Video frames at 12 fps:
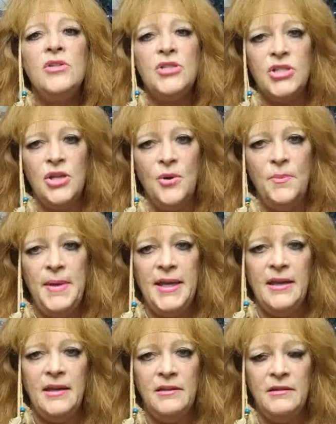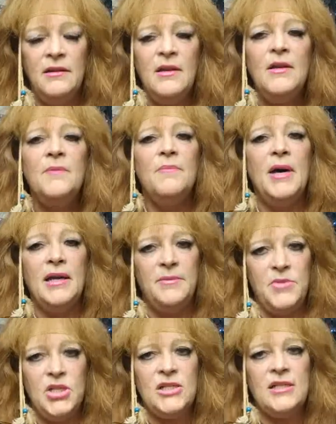so be it. But
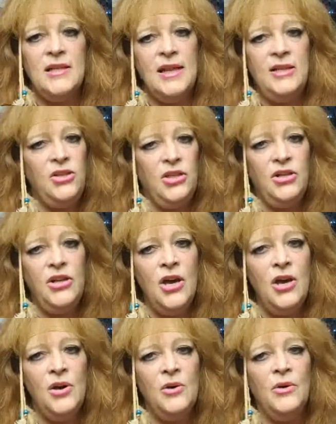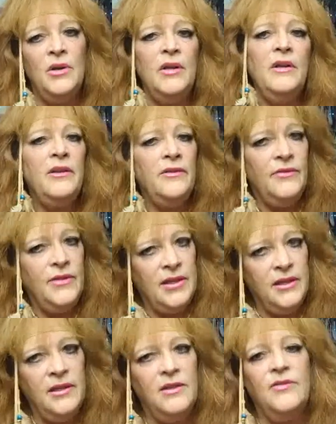I'm just letting you know that
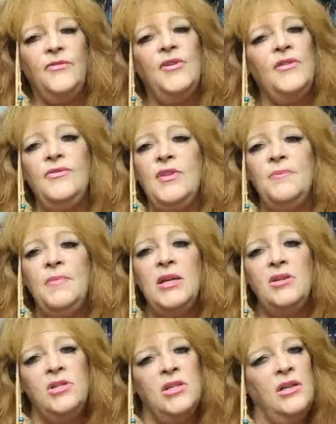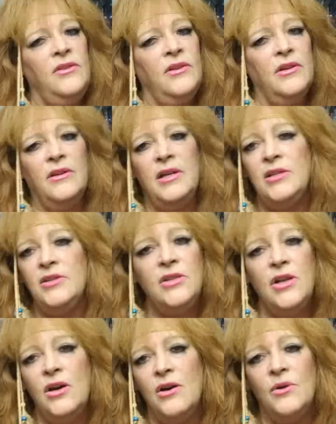in the fifth dimension, there is
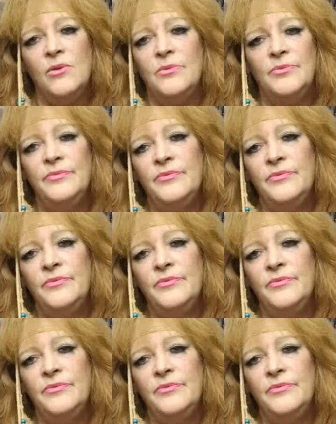no,